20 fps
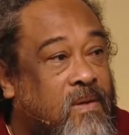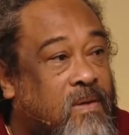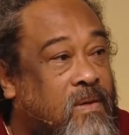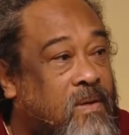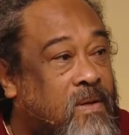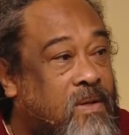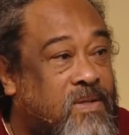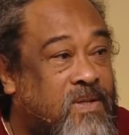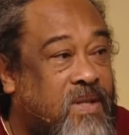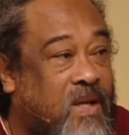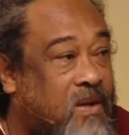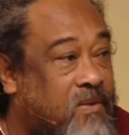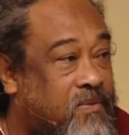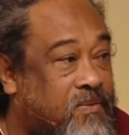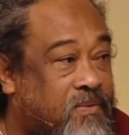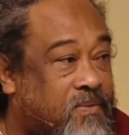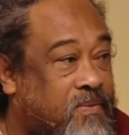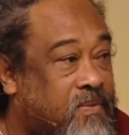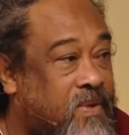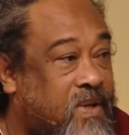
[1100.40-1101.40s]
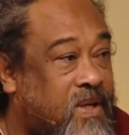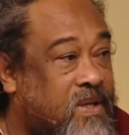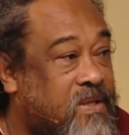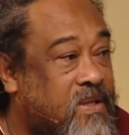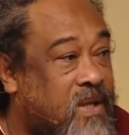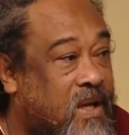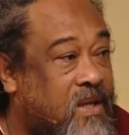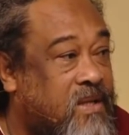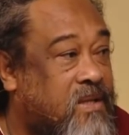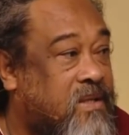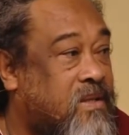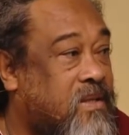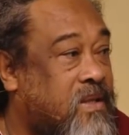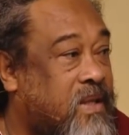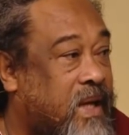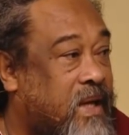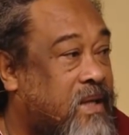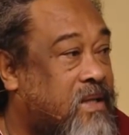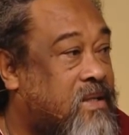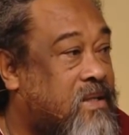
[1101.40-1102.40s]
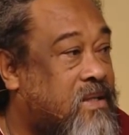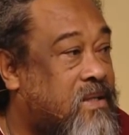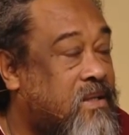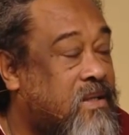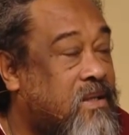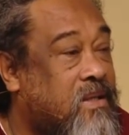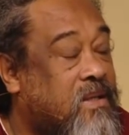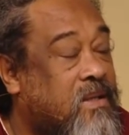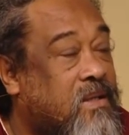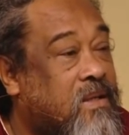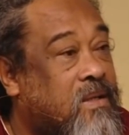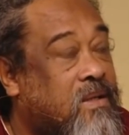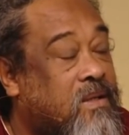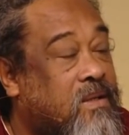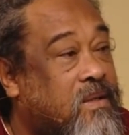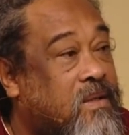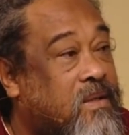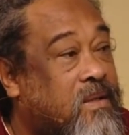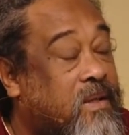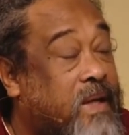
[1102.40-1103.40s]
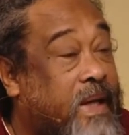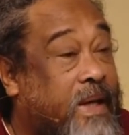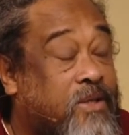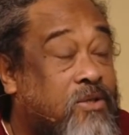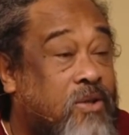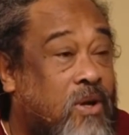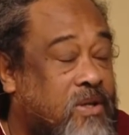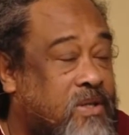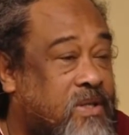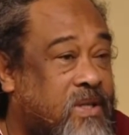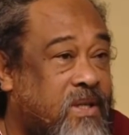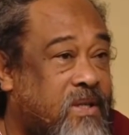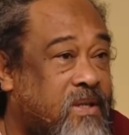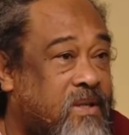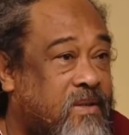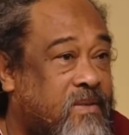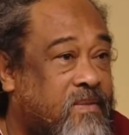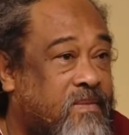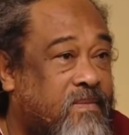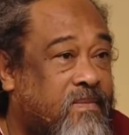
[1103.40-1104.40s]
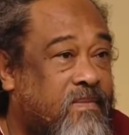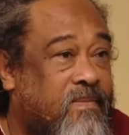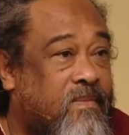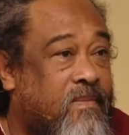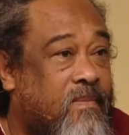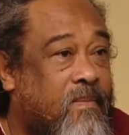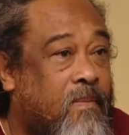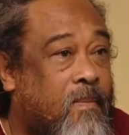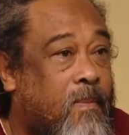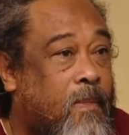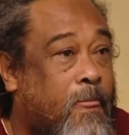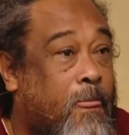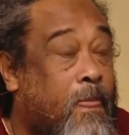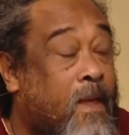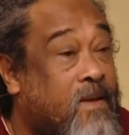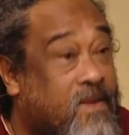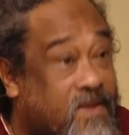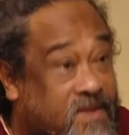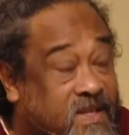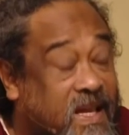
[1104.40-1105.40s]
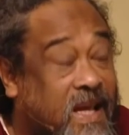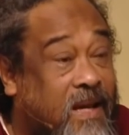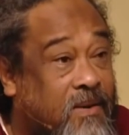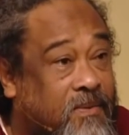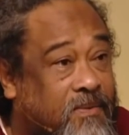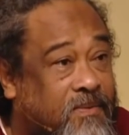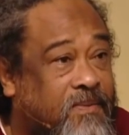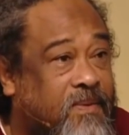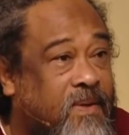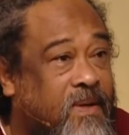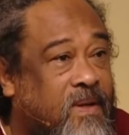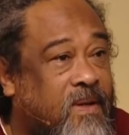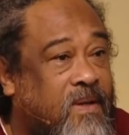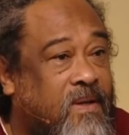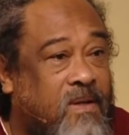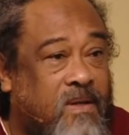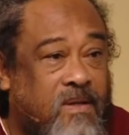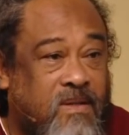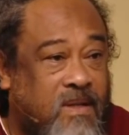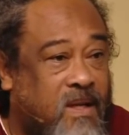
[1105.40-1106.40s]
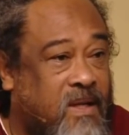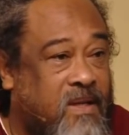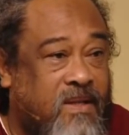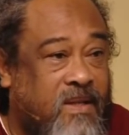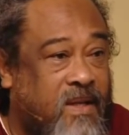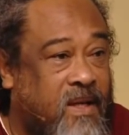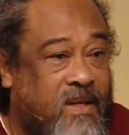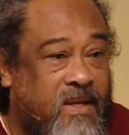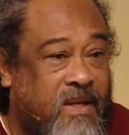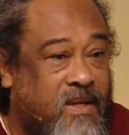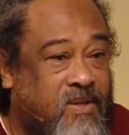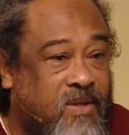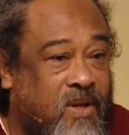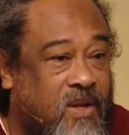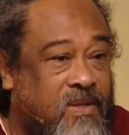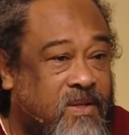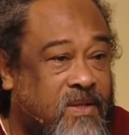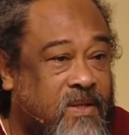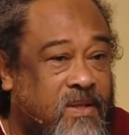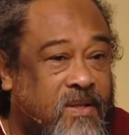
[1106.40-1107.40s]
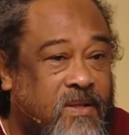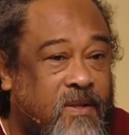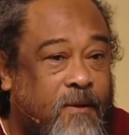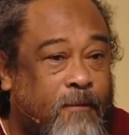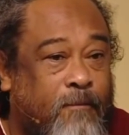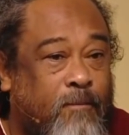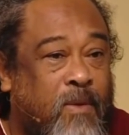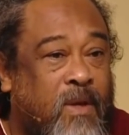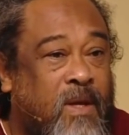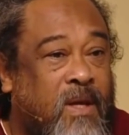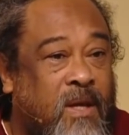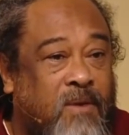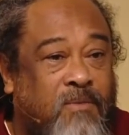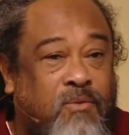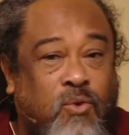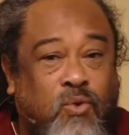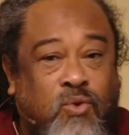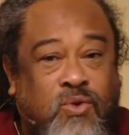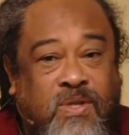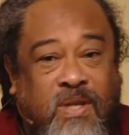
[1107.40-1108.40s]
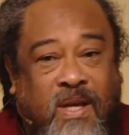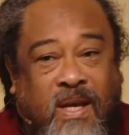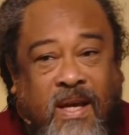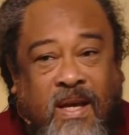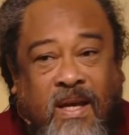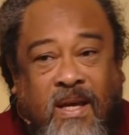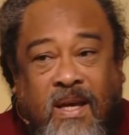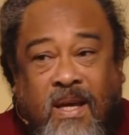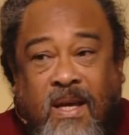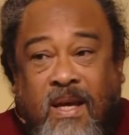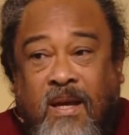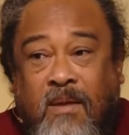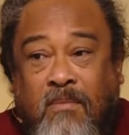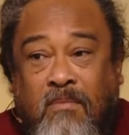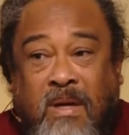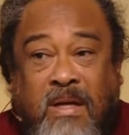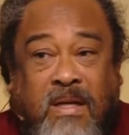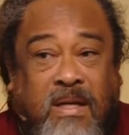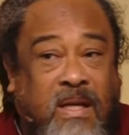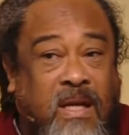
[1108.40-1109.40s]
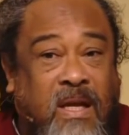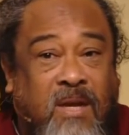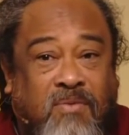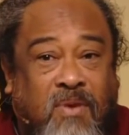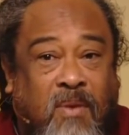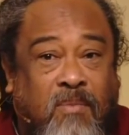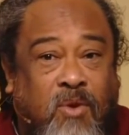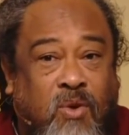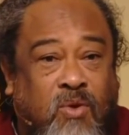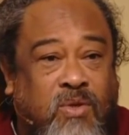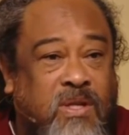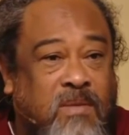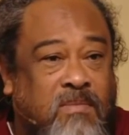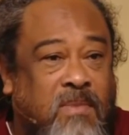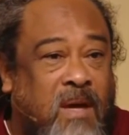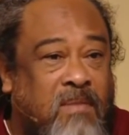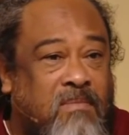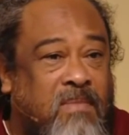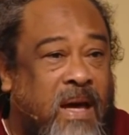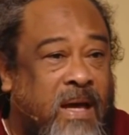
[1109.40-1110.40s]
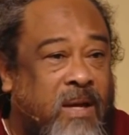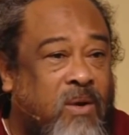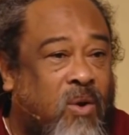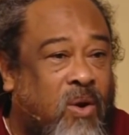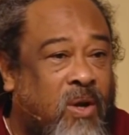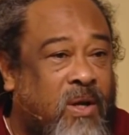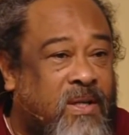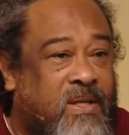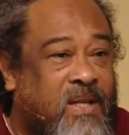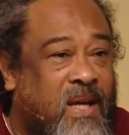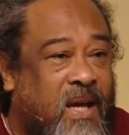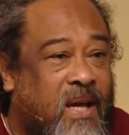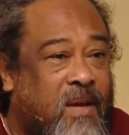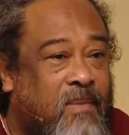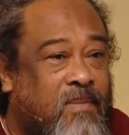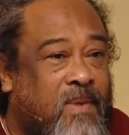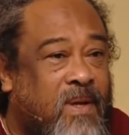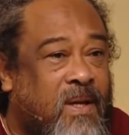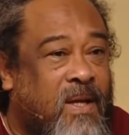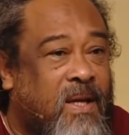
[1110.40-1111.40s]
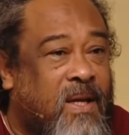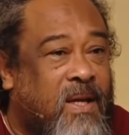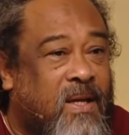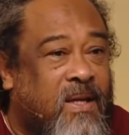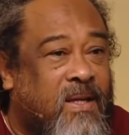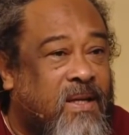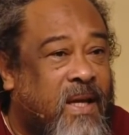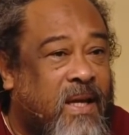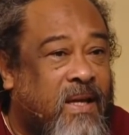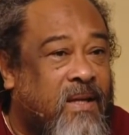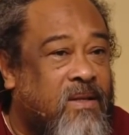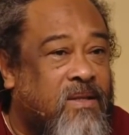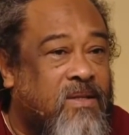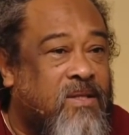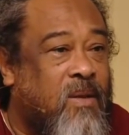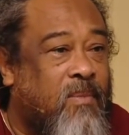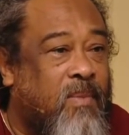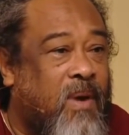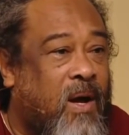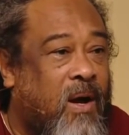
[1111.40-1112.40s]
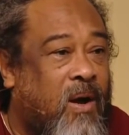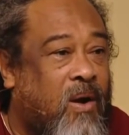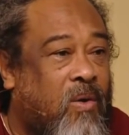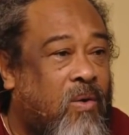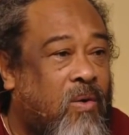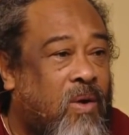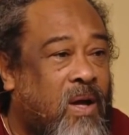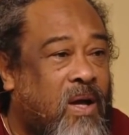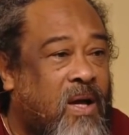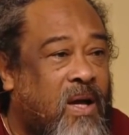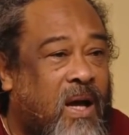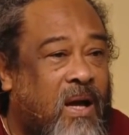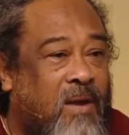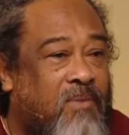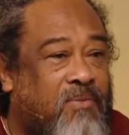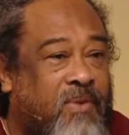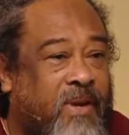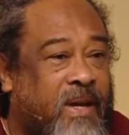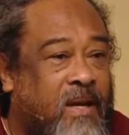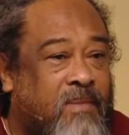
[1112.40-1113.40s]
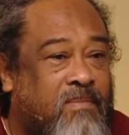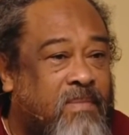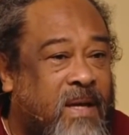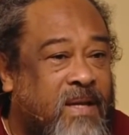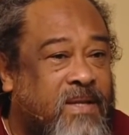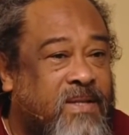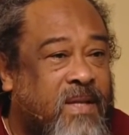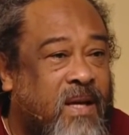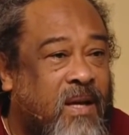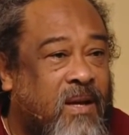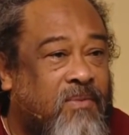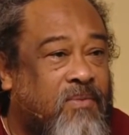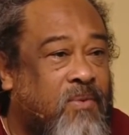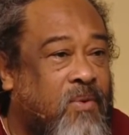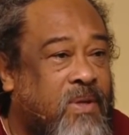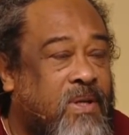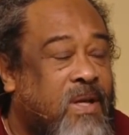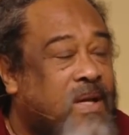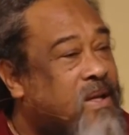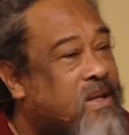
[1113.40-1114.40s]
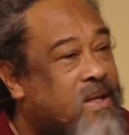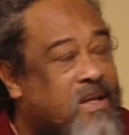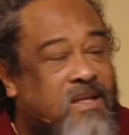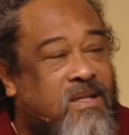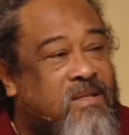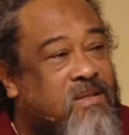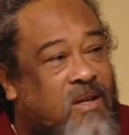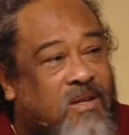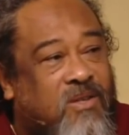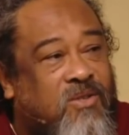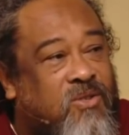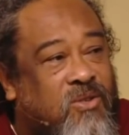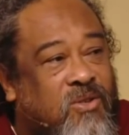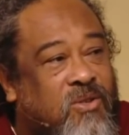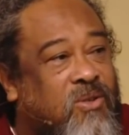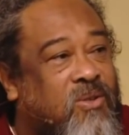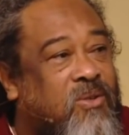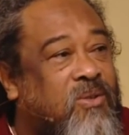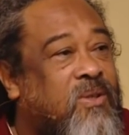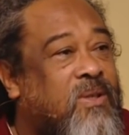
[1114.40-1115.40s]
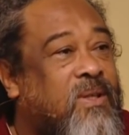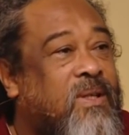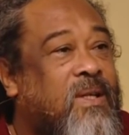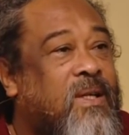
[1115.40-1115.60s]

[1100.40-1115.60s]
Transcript: The self does not get exhausted. The self does not get exhausted. If you say, but if I'm using my mind all the time, then somehow I'll forget myself, or that is not true.